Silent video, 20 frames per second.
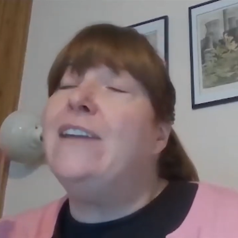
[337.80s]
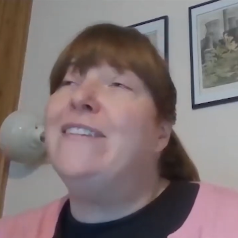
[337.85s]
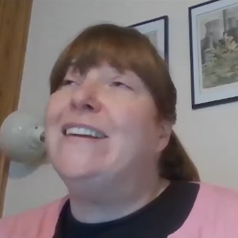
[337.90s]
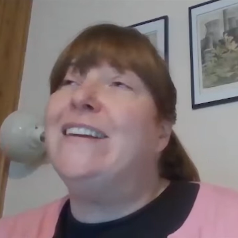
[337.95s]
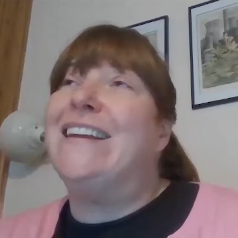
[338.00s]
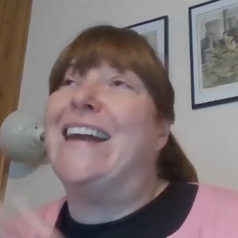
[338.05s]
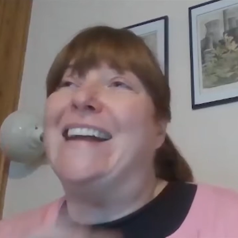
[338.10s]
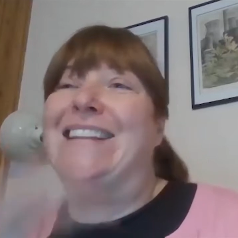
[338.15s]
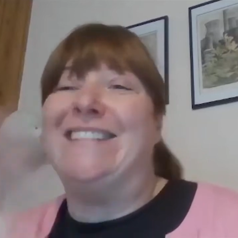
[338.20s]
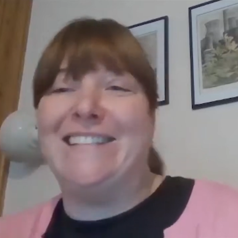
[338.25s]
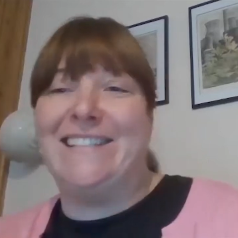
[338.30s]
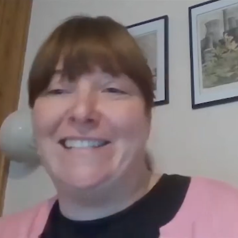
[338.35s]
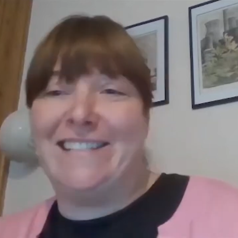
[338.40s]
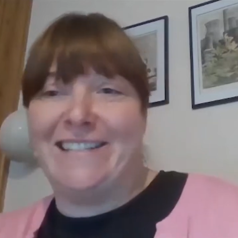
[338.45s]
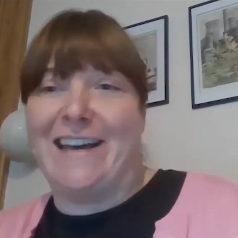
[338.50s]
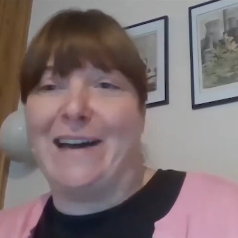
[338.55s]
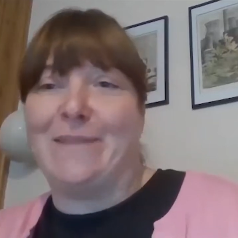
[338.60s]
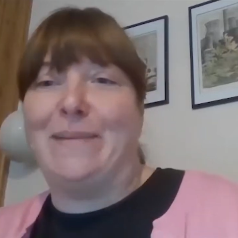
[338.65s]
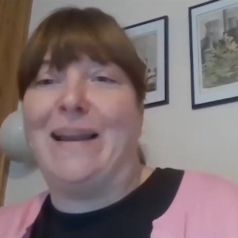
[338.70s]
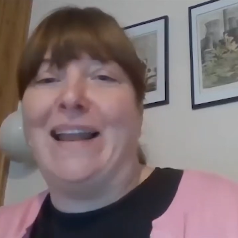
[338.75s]
even getting
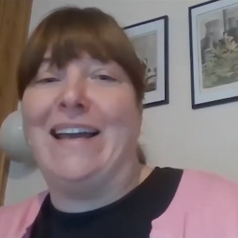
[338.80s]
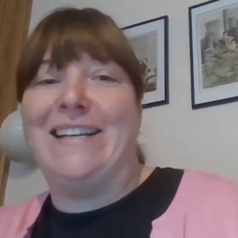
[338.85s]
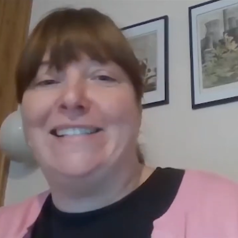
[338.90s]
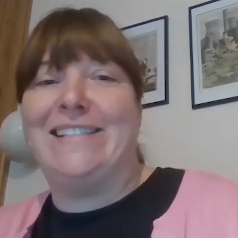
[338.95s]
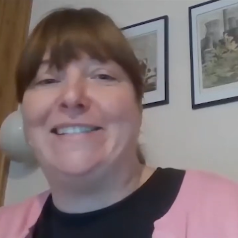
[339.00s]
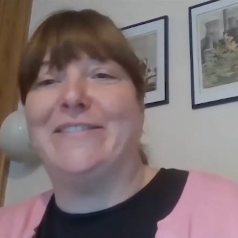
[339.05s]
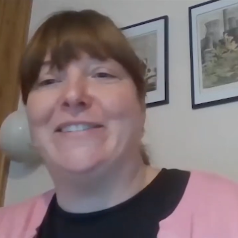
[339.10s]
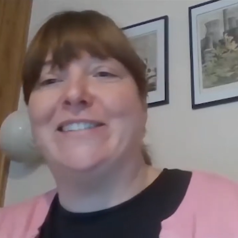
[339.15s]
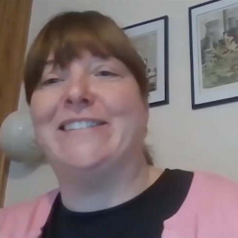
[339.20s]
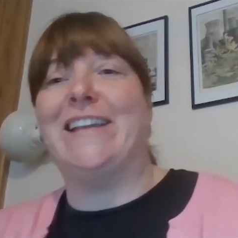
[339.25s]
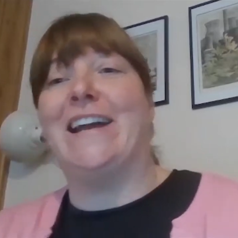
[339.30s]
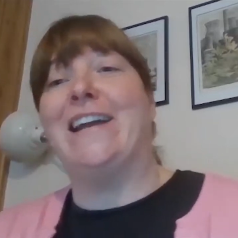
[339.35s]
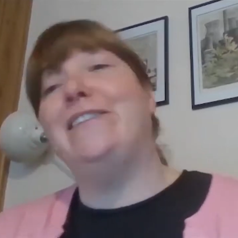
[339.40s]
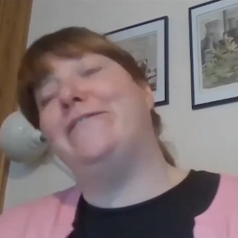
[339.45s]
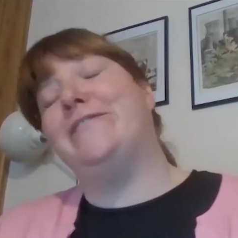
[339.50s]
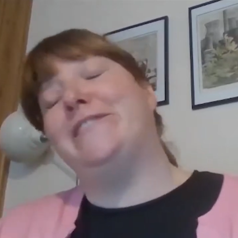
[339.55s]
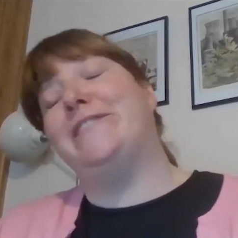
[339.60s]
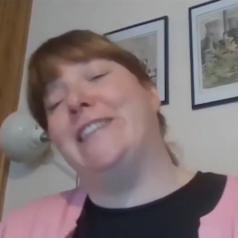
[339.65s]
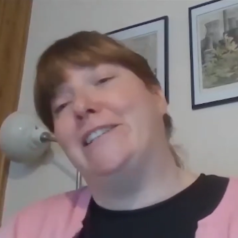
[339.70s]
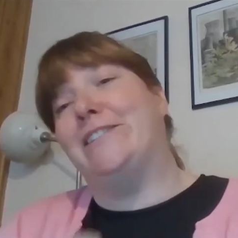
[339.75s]
to that place of
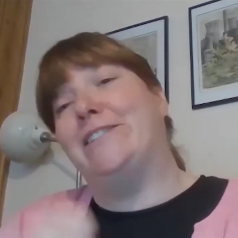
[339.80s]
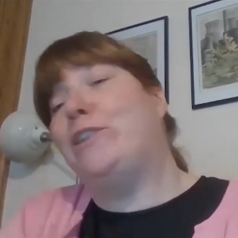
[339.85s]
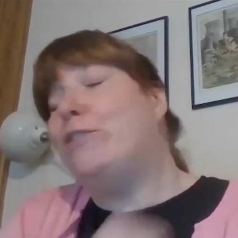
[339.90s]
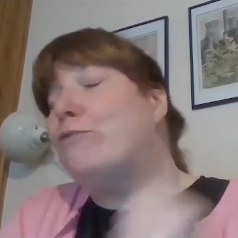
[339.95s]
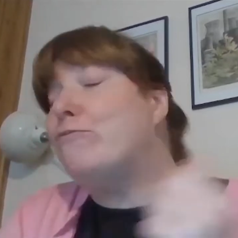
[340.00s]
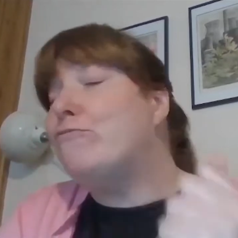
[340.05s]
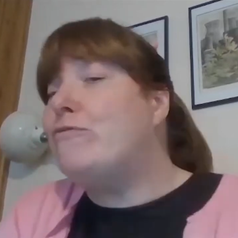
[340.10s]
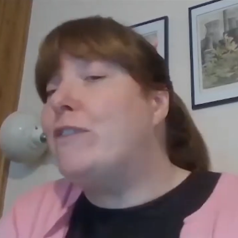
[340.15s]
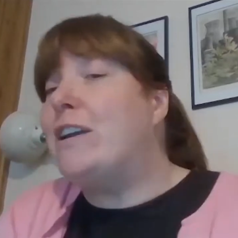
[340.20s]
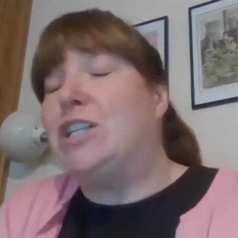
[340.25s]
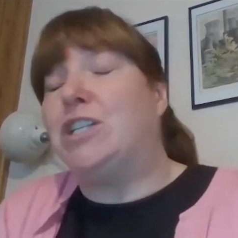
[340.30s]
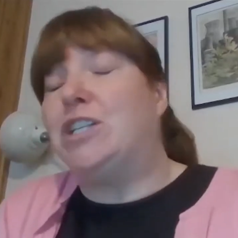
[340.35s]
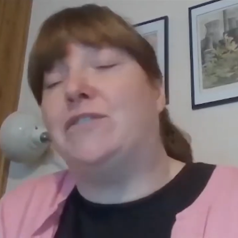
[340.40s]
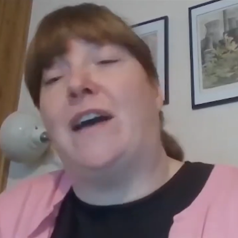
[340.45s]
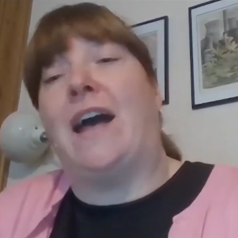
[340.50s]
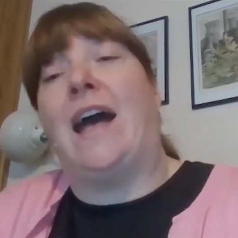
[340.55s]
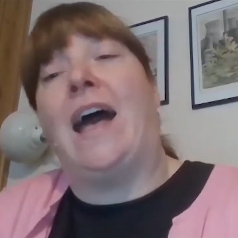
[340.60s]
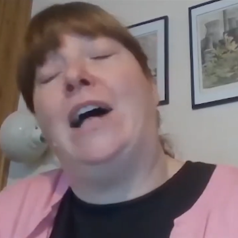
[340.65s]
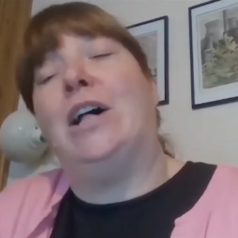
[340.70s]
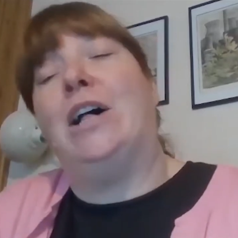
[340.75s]
safety, so you reach
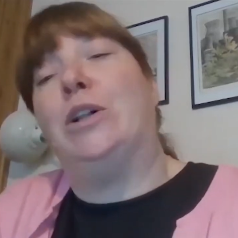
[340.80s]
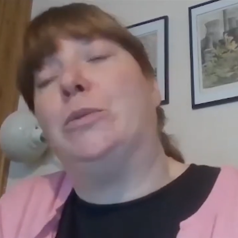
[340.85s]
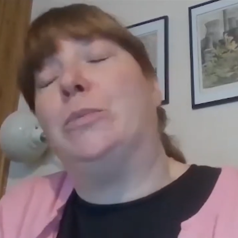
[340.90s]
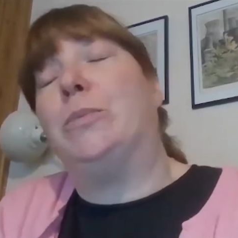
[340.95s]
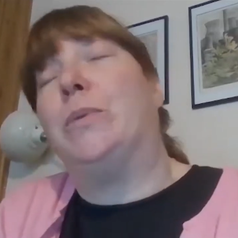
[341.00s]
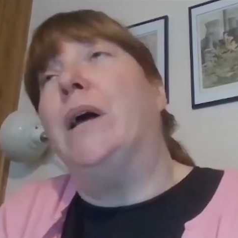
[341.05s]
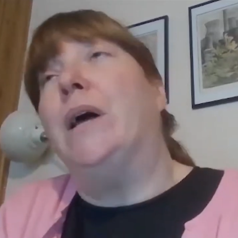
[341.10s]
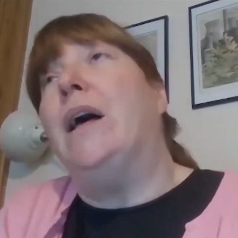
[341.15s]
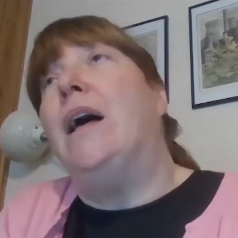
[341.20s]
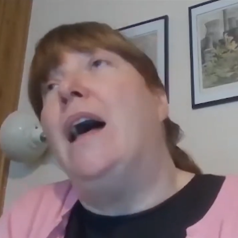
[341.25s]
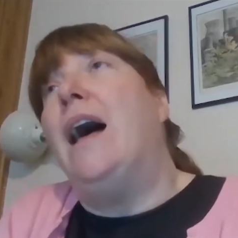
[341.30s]
for help